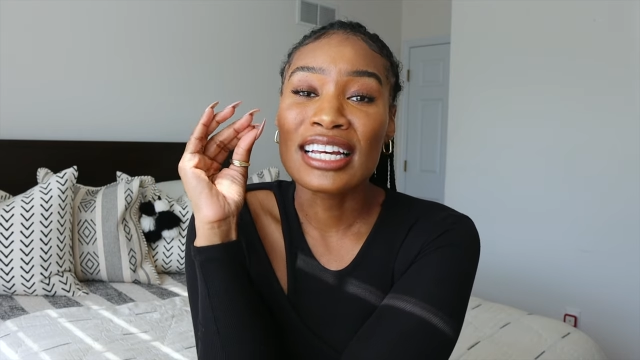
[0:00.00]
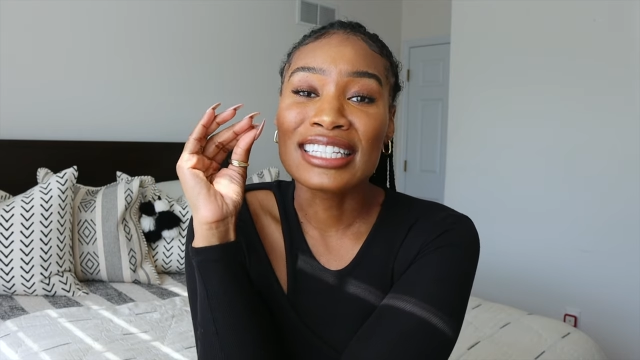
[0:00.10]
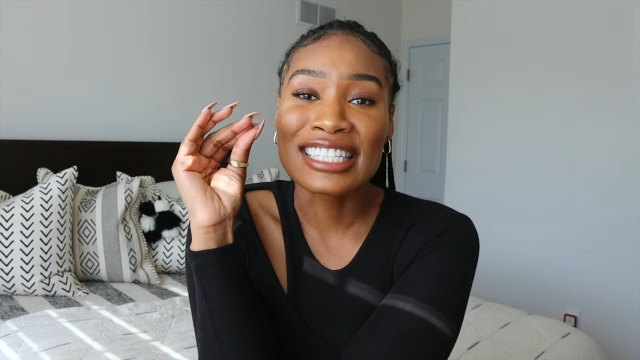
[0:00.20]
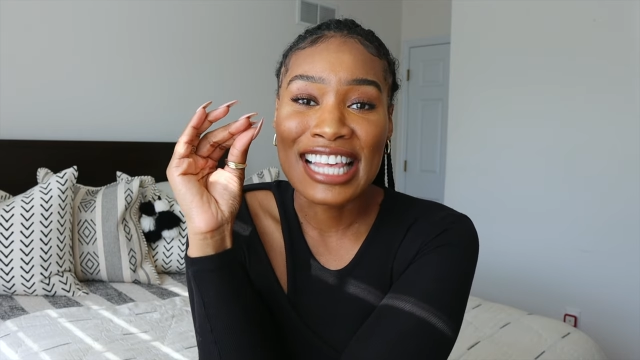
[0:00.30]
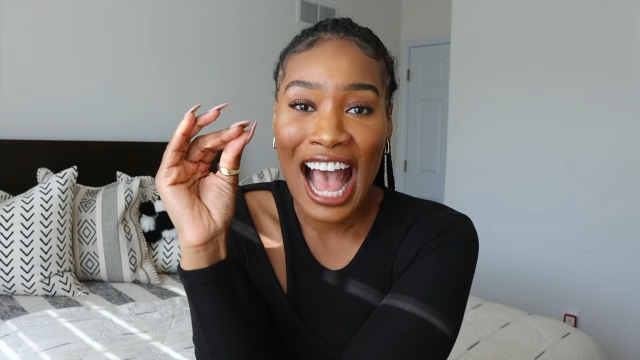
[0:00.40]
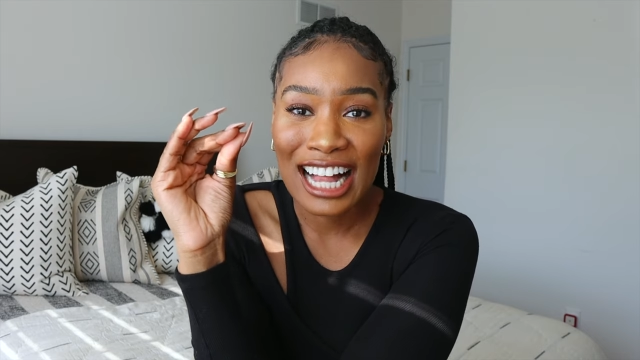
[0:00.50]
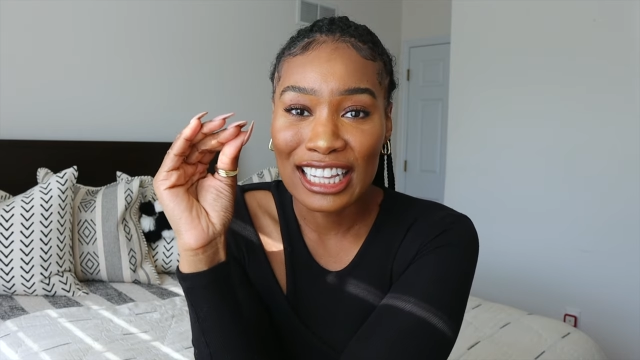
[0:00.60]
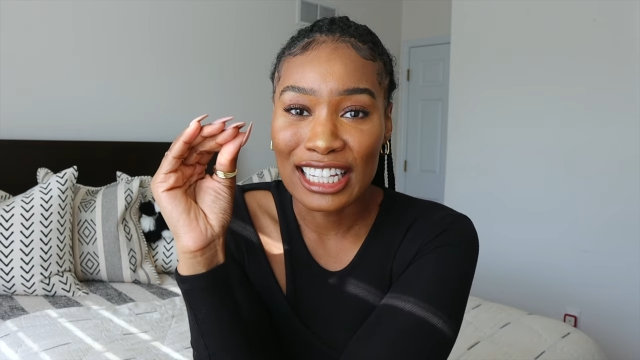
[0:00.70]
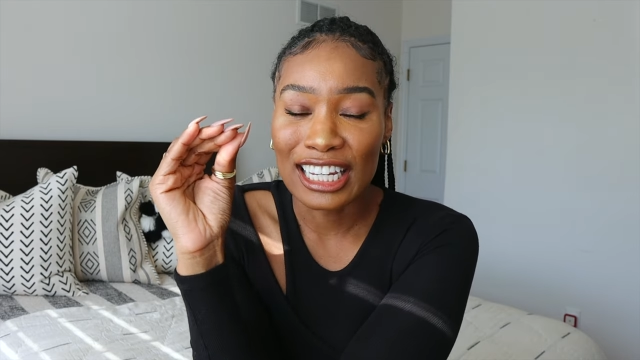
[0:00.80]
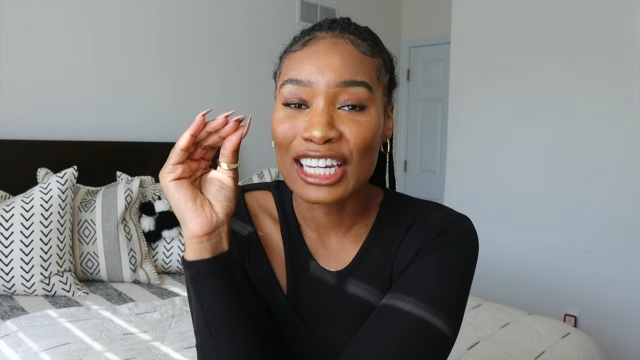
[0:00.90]

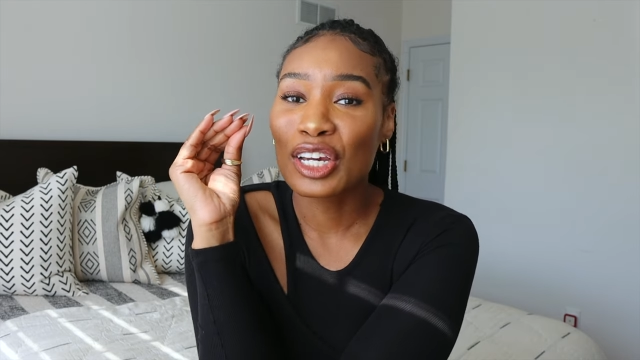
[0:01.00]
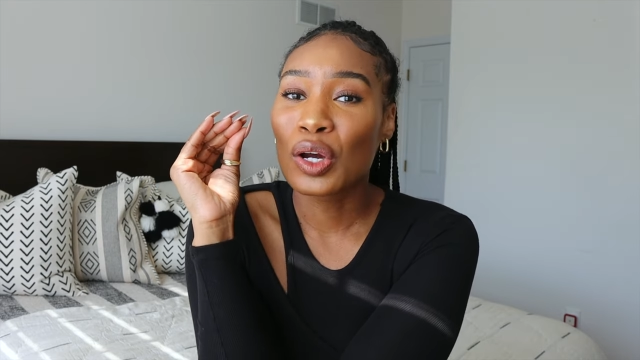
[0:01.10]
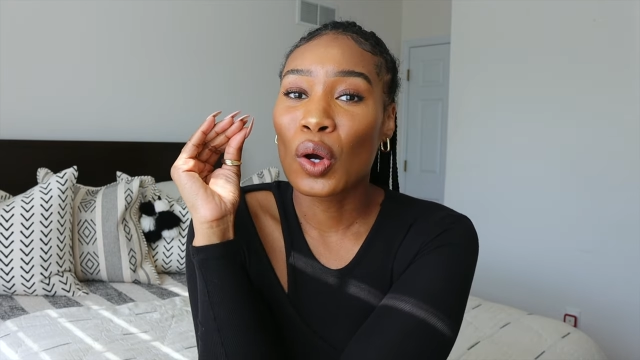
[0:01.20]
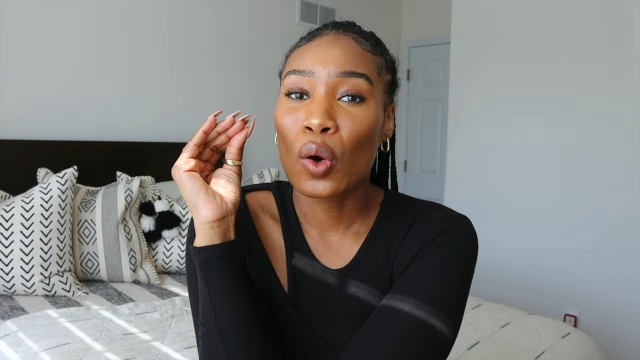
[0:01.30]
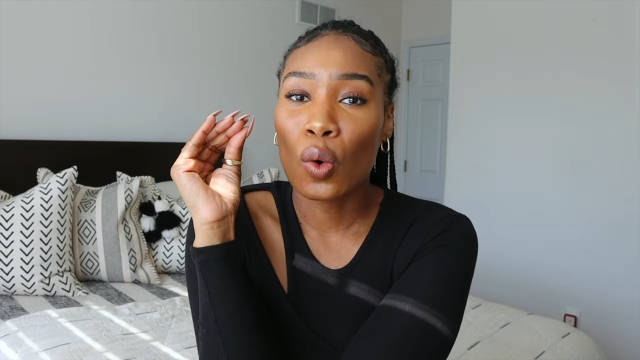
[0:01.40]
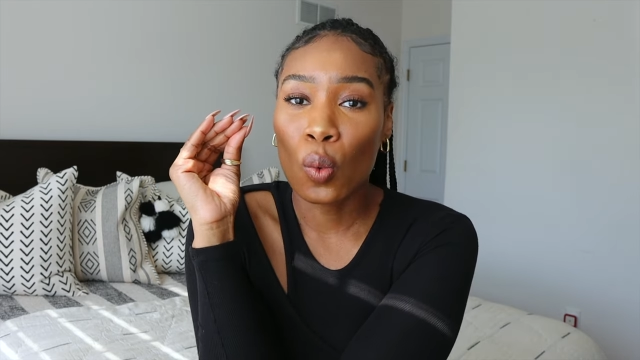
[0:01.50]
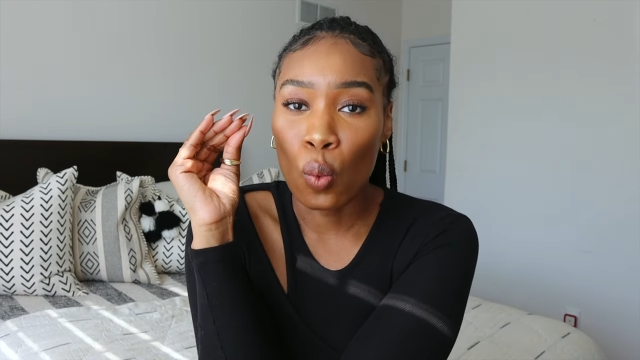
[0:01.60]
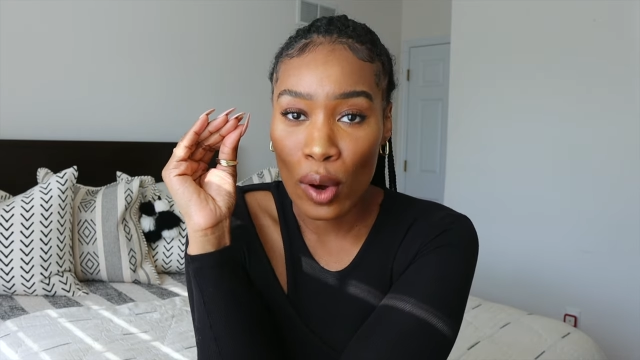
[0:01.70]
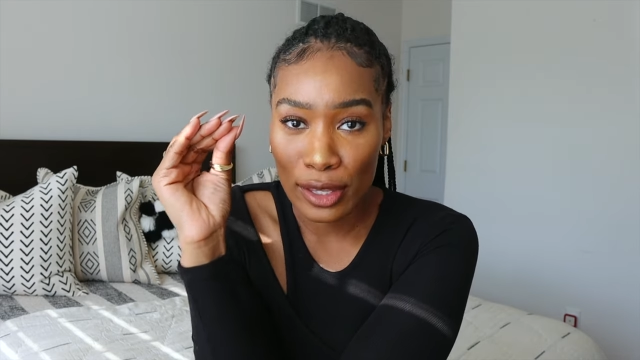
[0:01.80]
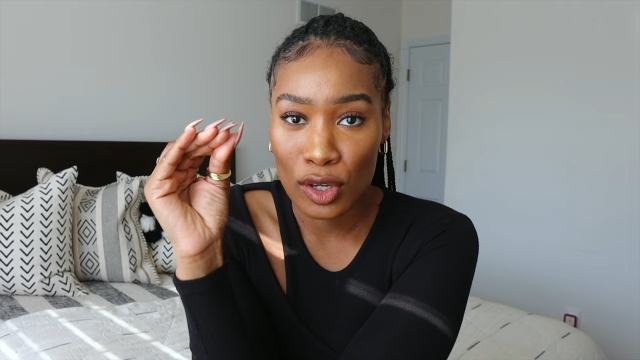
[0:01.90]
exactly
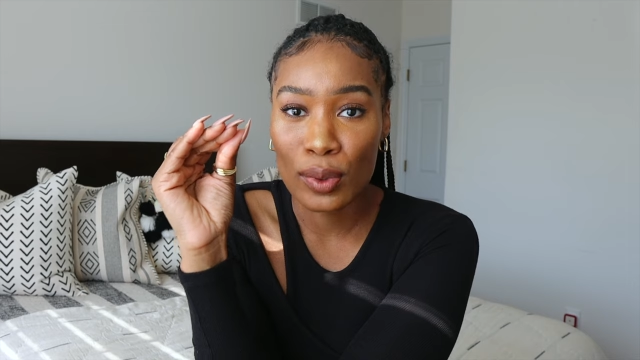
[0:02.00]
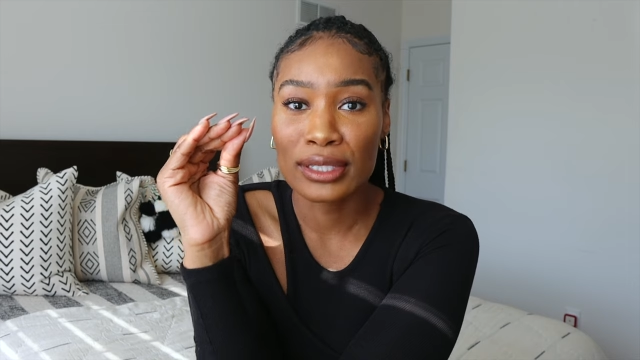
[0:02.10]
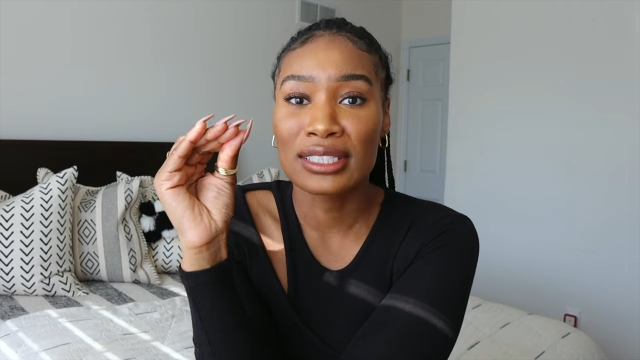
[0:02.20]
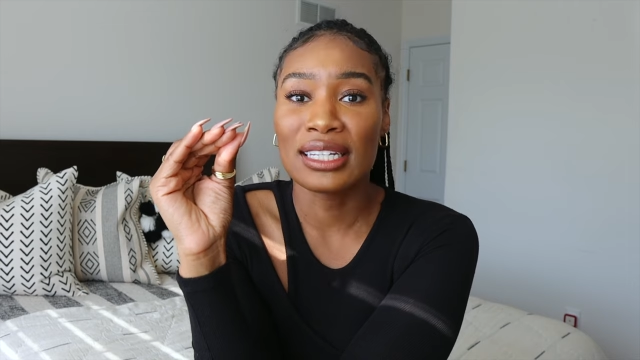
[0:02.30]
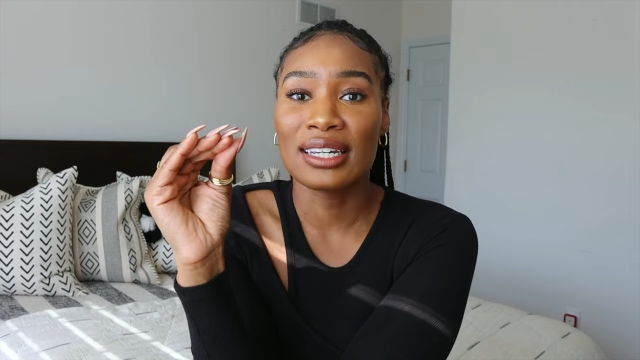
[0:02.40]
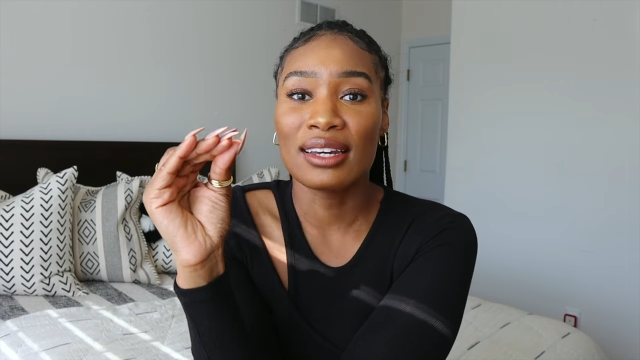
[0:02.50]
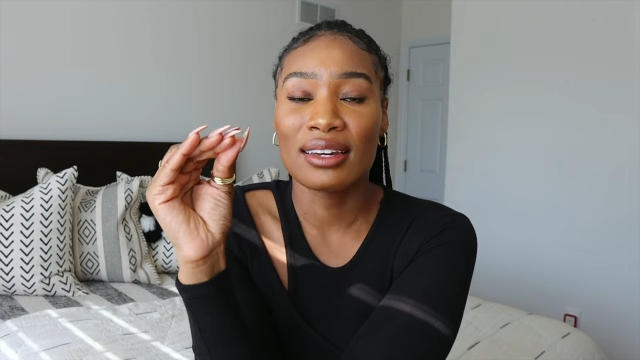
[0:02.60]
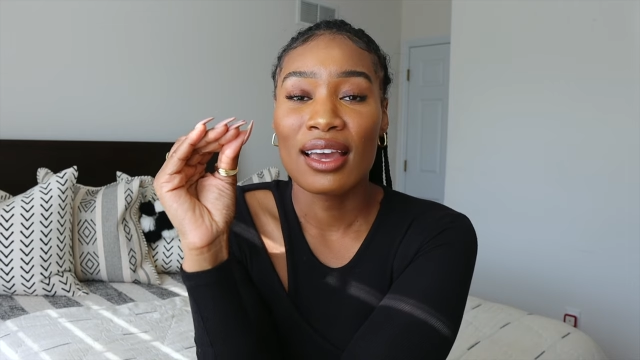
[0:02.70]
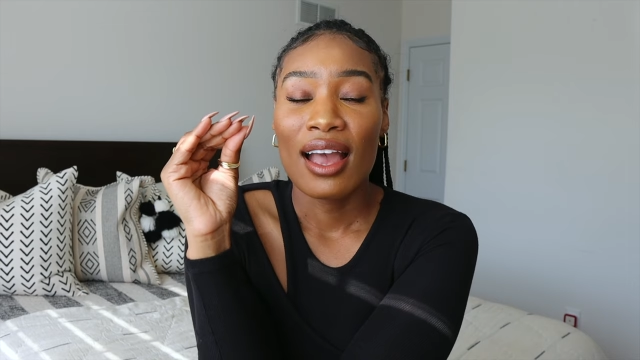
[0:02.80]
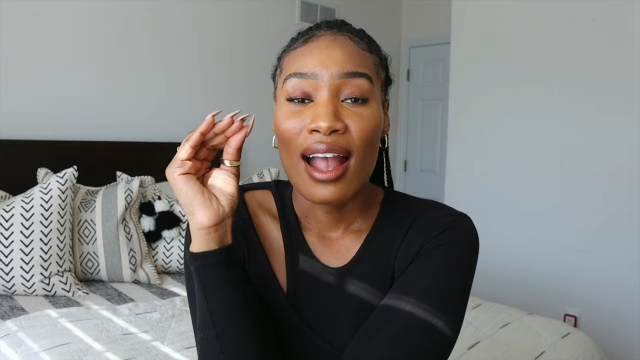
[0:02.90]
what you are seeking.